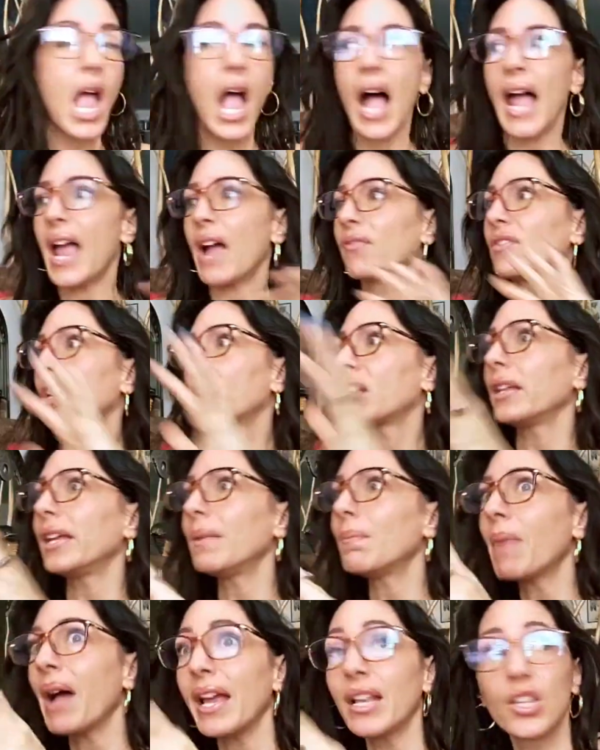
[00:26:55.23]
I have to clean
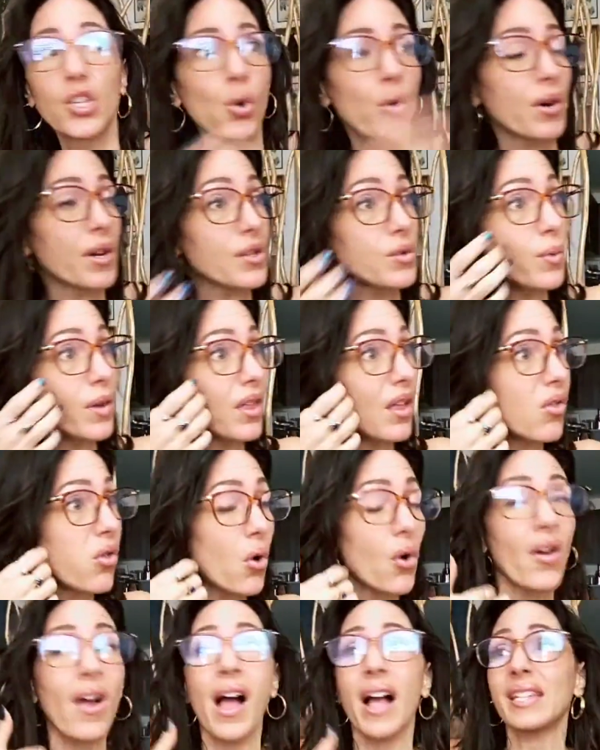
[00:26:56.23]
my doors with
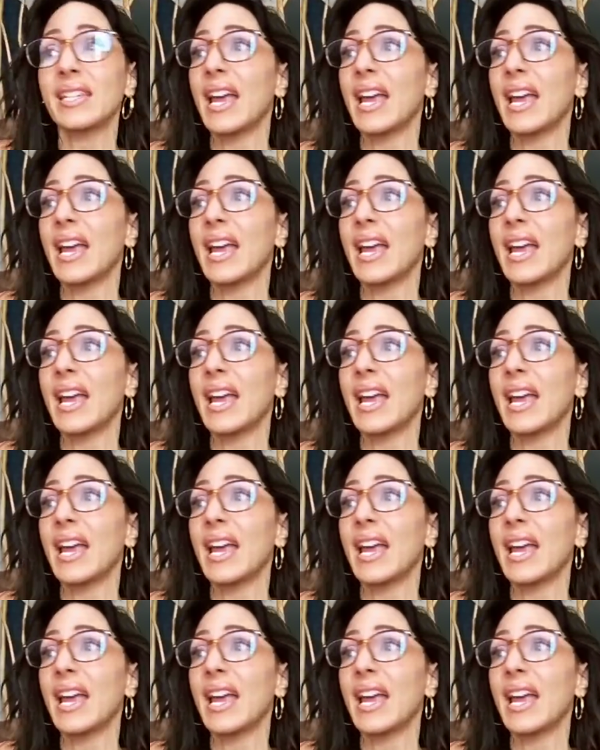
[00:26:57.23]
Clorox.